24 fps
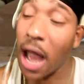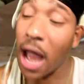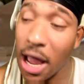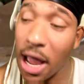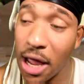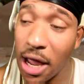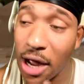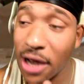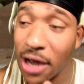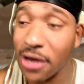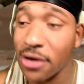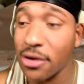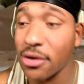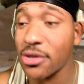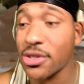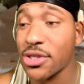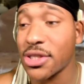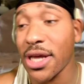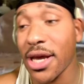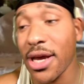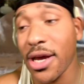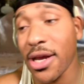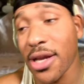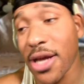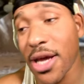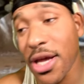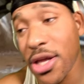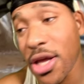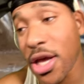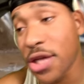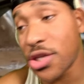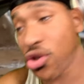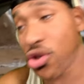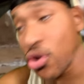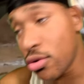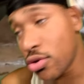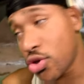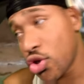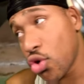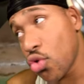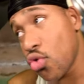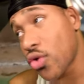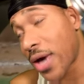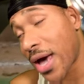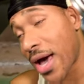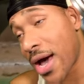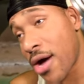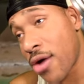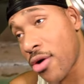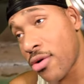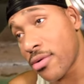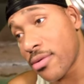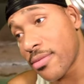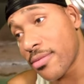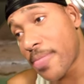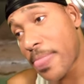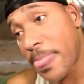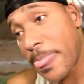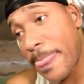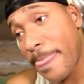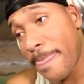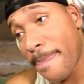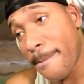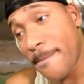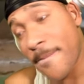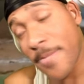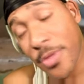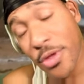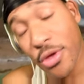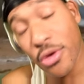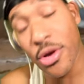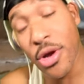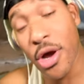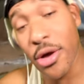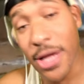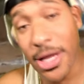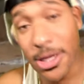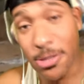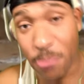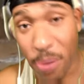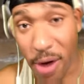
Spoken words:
I understand. And at 2-2 count, you know that's